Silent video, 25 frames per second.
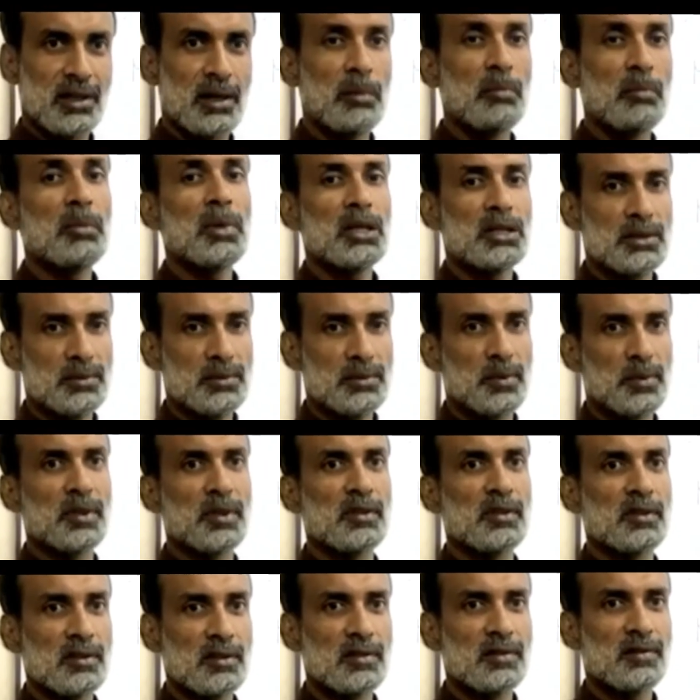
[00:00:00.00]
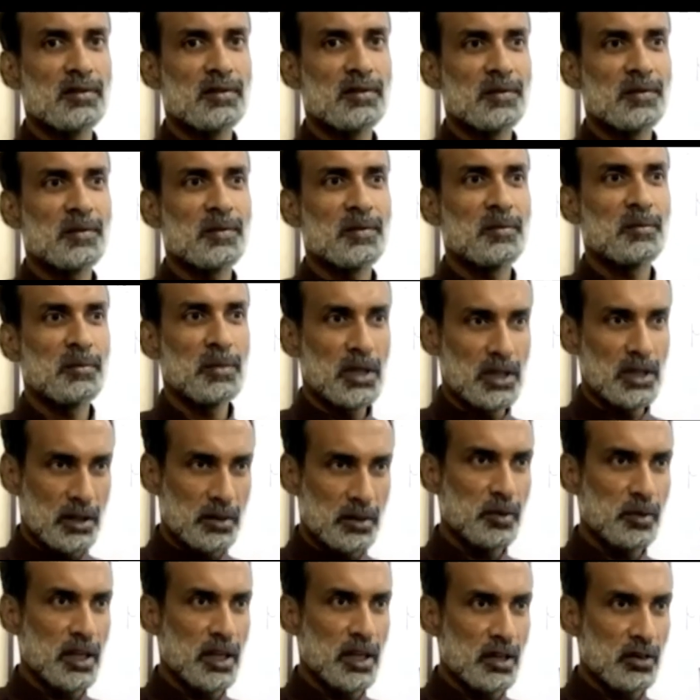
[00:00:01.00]
multiple
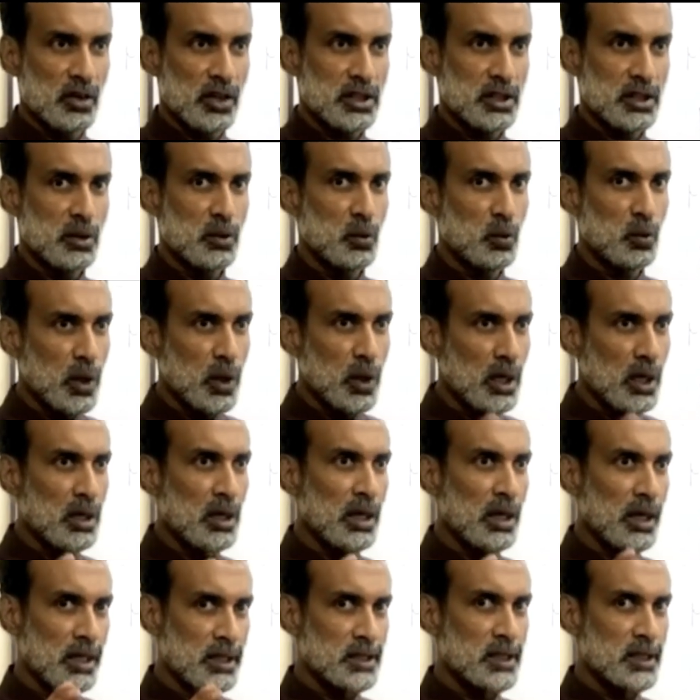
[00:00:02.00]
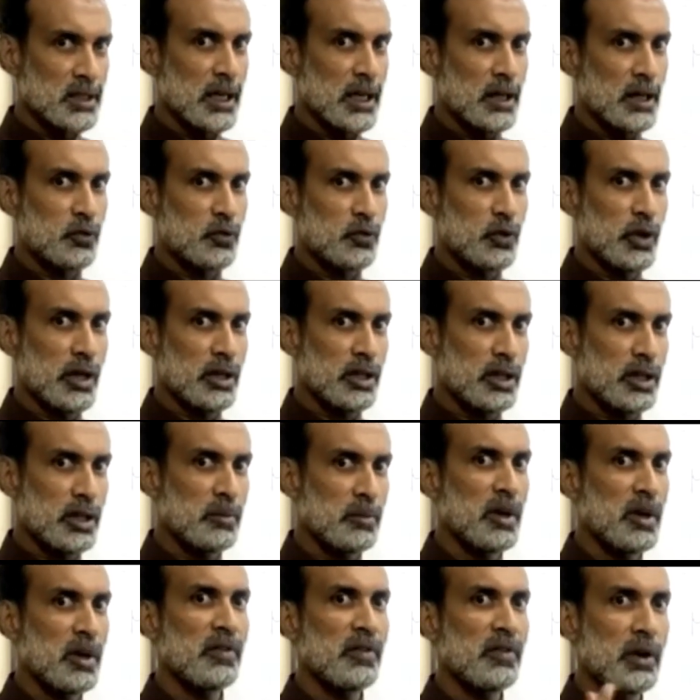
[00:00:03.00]
attraction. One is
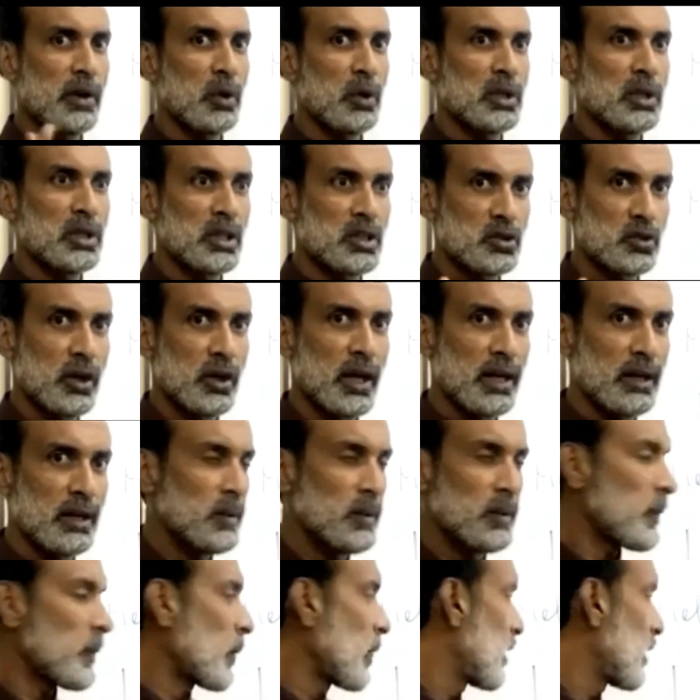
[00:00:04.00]
attracted by few others, right?